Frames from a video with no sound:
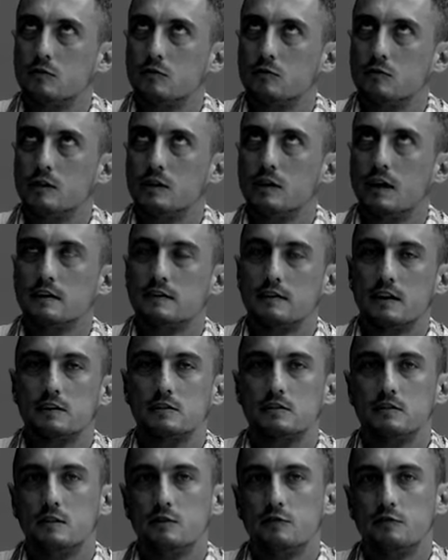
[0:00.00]

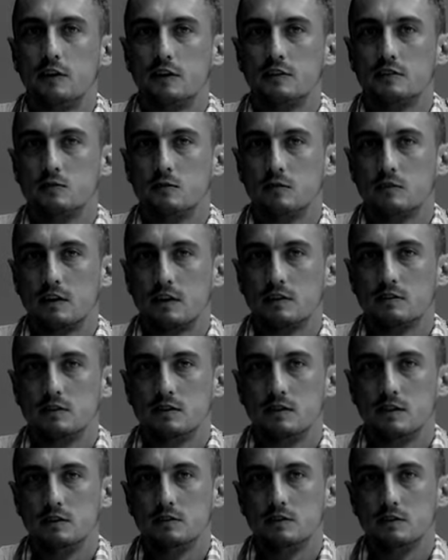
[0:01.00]
realisation that fashion was
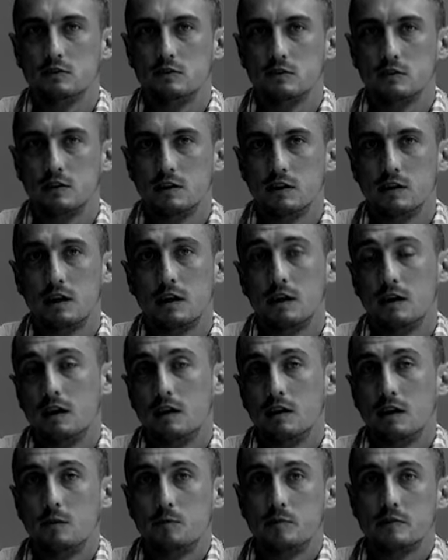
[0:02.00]
actually an industry
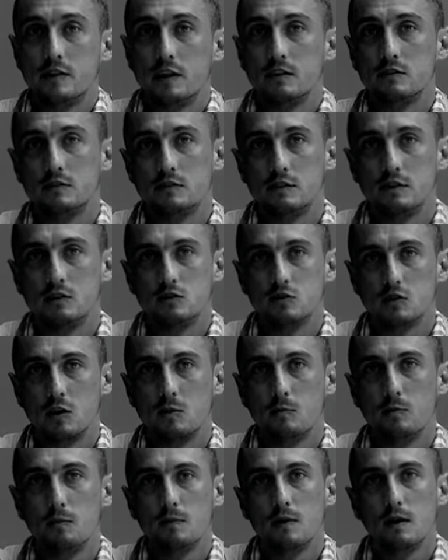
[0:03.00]
and potentially a
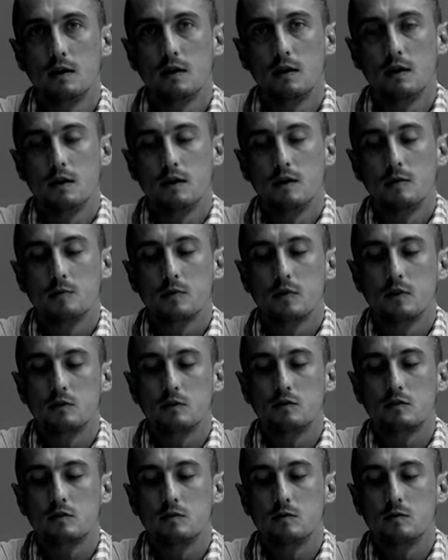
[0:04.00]
job,
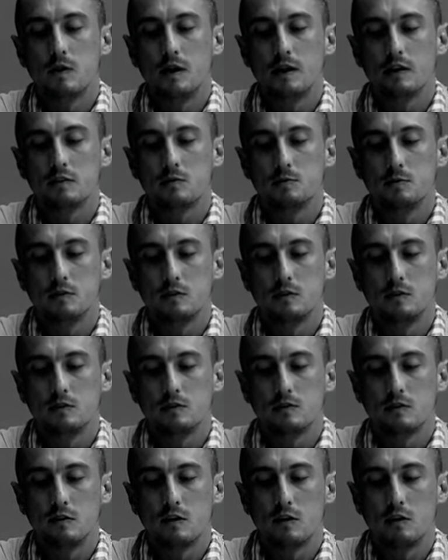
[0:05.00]
because my
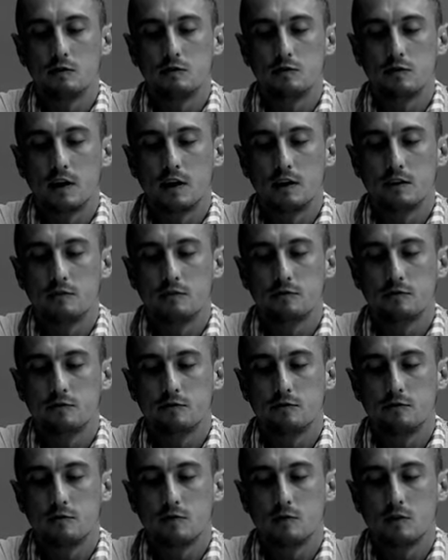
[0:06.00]
experience of kind of
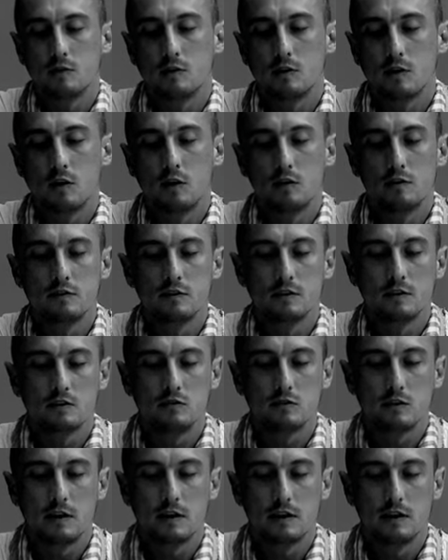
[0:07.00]
clothes in
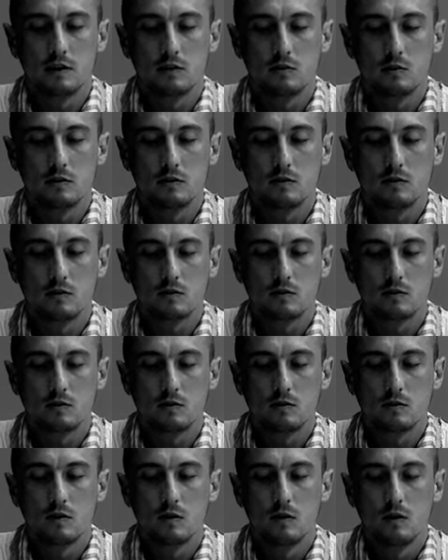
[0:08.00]
Australia was
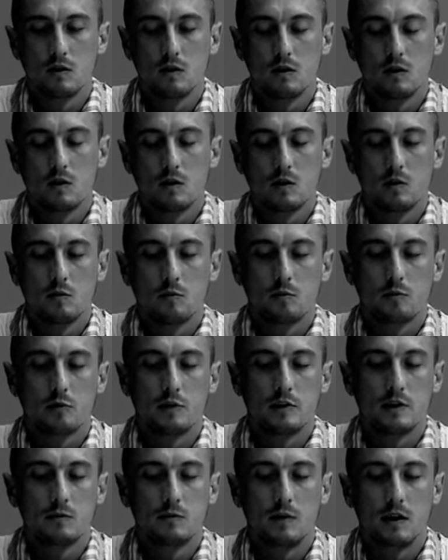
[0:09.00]

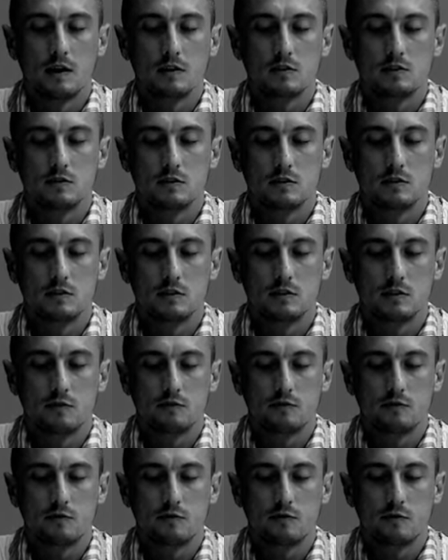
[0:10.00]
pretty much just sort
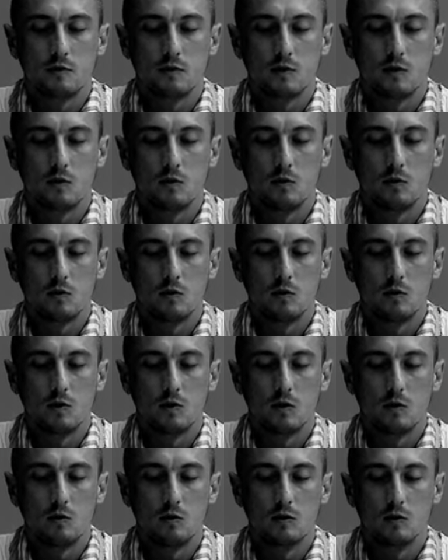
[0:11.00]
of
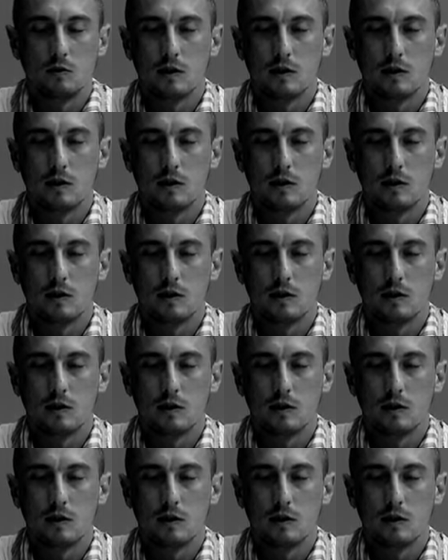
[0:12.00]
all